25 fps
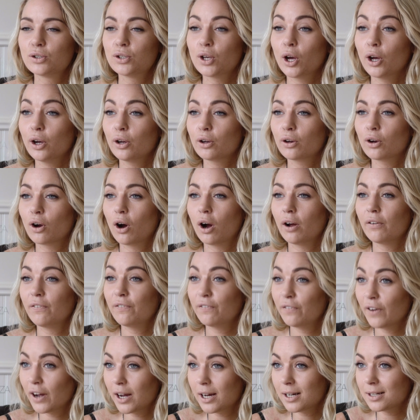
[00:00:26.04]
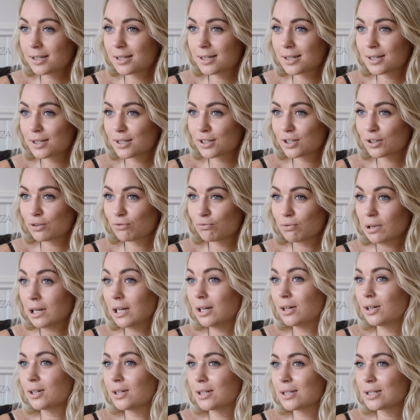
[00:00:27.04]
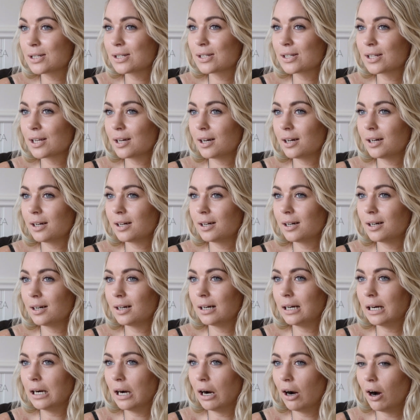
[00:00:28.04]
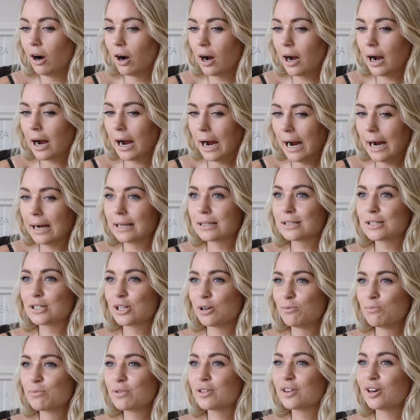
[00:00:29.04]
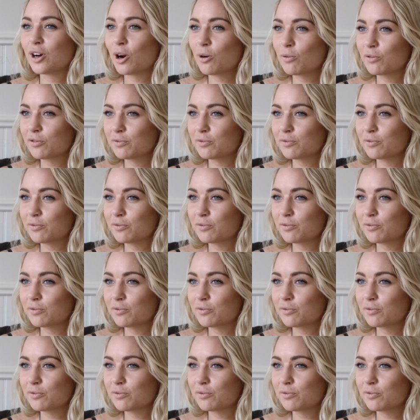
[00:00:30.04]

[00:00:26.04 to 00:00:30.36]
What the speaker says: So I first realised that I had something